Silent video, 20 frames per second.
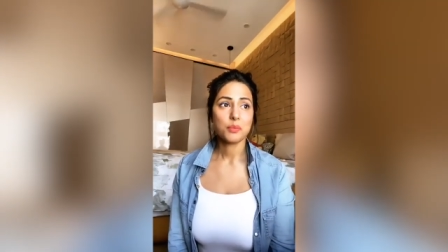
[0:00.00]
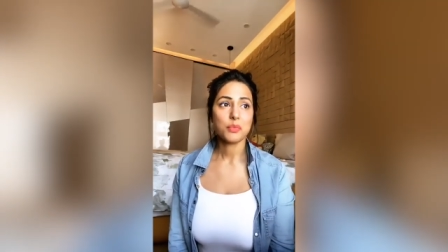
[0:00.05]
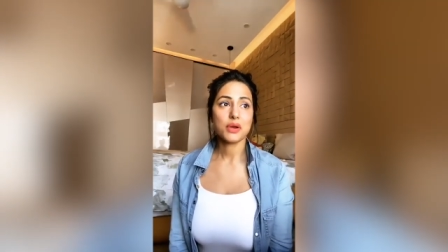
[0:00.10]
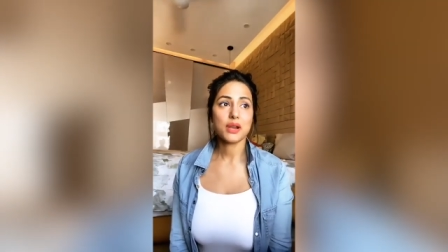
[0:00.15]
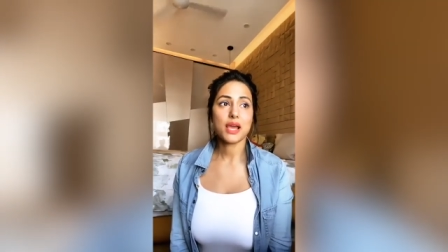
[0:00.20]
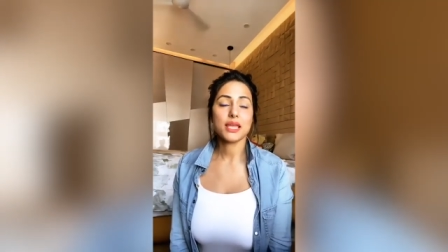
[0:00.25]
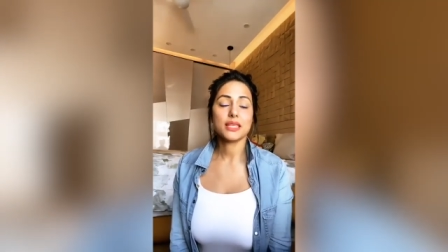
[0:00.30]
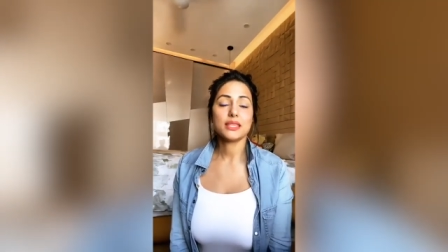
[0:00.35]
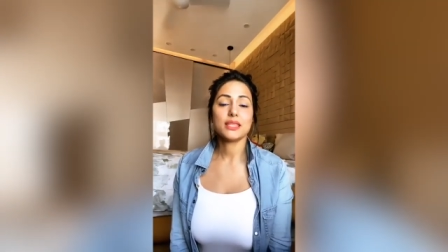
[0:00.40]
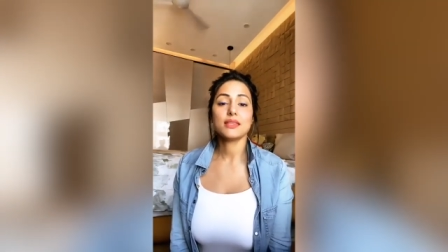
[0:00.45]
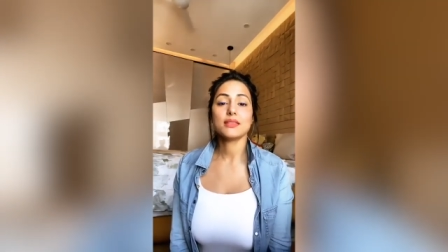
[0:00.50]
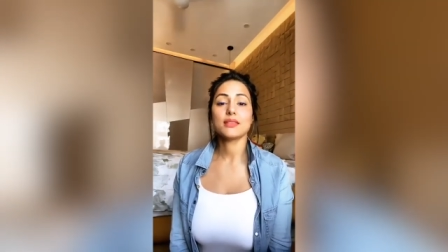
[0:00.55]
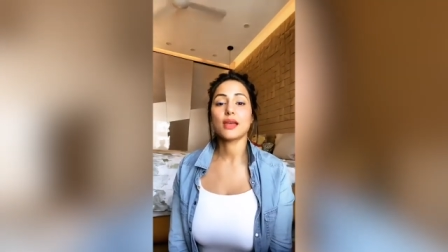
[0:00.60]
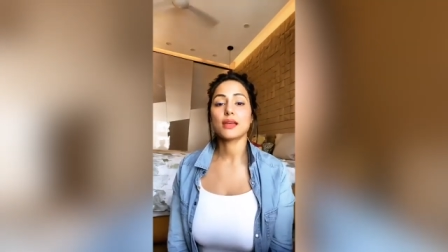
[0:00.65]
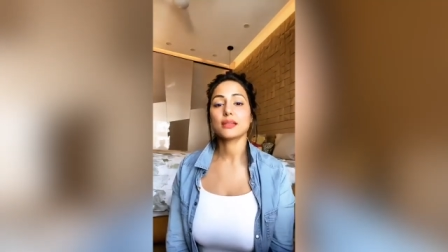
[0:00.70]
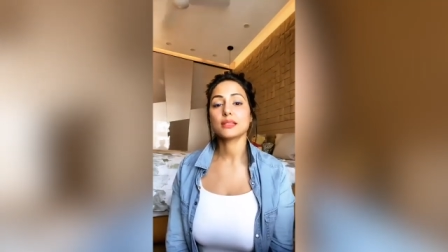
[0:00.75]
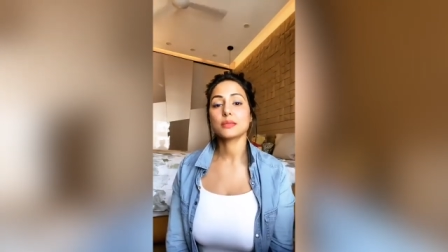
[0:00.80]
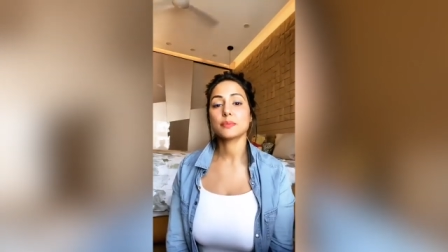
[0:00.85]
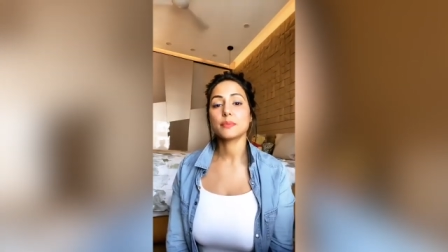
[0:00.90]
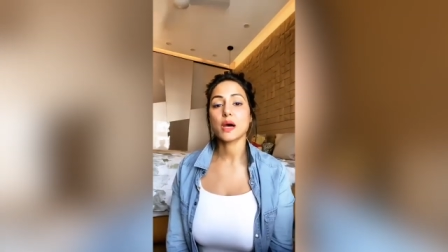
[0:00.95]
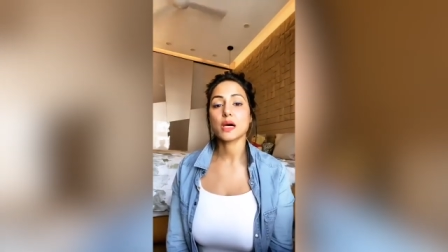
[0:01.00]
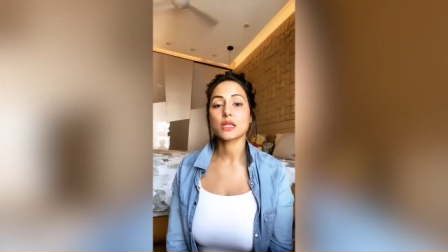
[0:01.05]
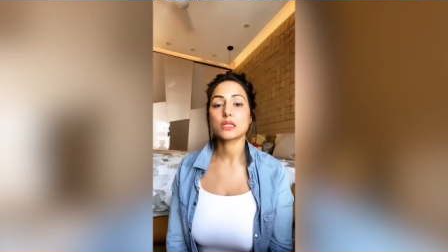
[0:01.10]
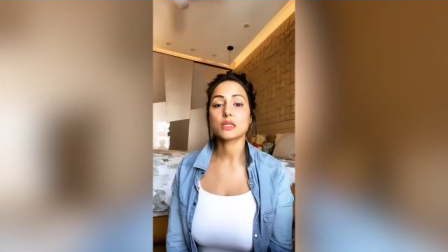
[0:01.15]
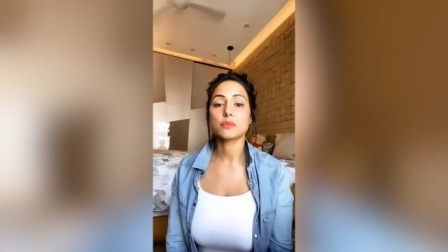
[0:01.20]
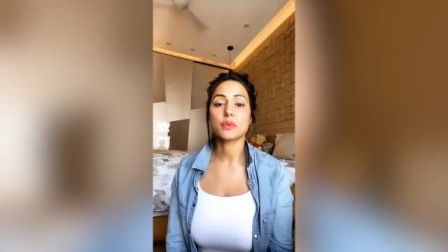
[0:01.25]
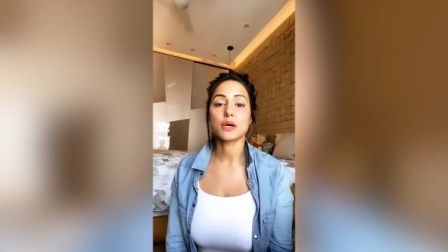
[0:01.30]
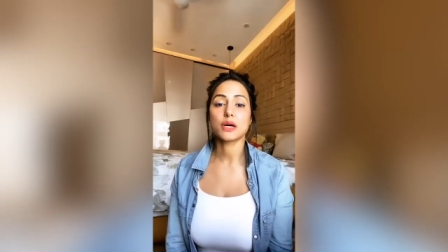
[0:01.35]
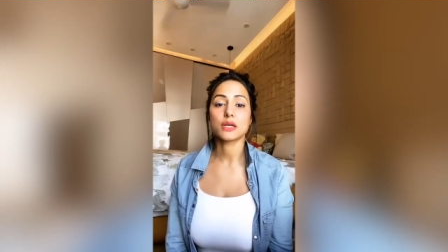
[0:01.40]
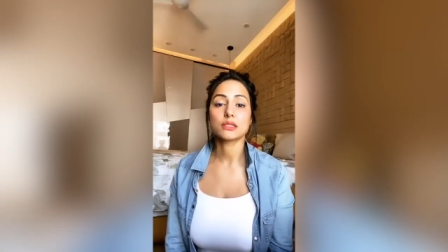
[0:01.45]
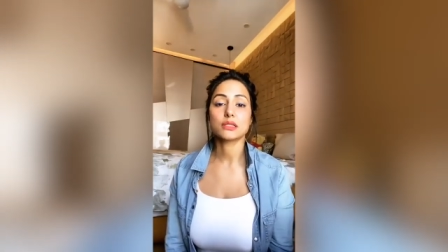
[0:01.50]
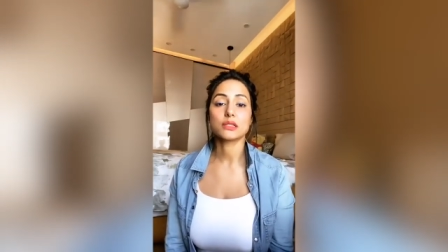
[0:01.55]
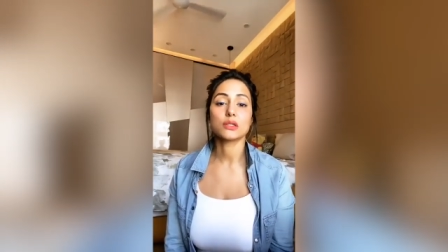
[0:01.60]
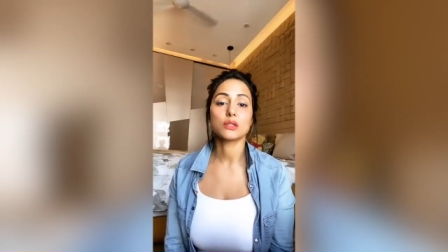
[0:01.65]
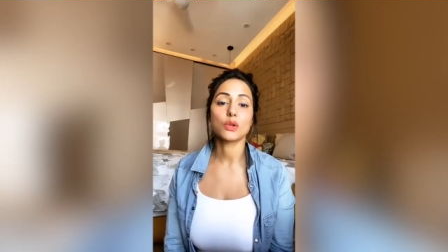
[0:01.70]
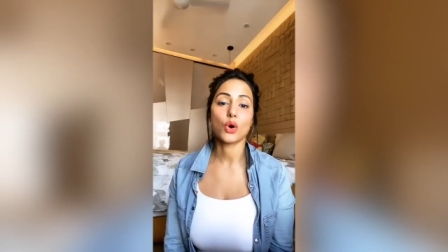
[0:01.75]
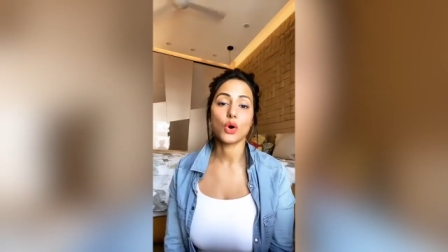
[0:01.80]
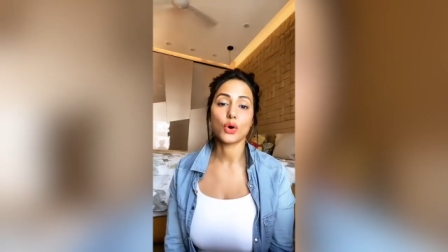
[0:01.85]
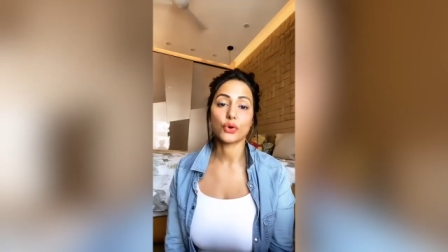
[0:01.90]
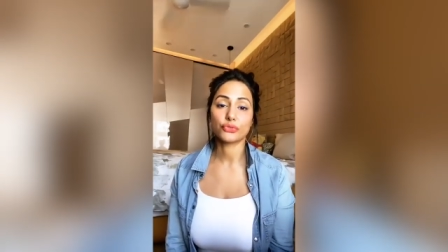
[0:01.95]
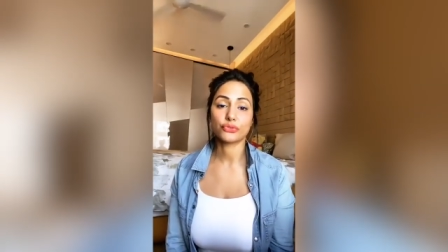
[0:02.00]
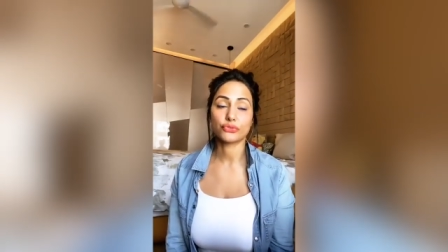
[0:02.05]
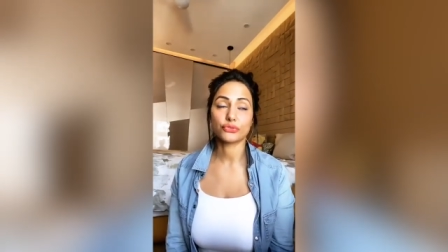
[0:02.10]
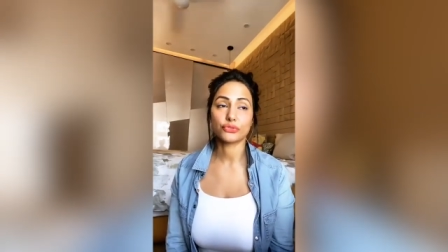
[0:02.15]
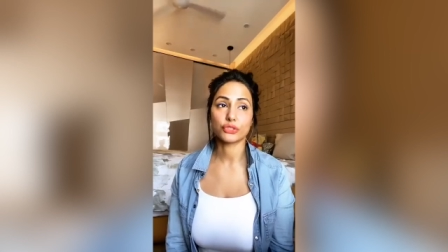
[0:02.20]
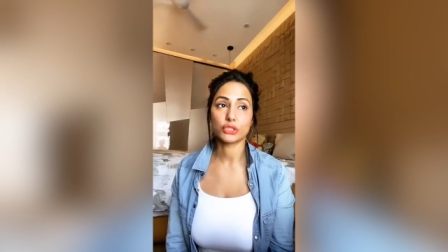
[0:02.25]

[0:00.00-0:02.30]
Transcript: but I think that is part and parcel of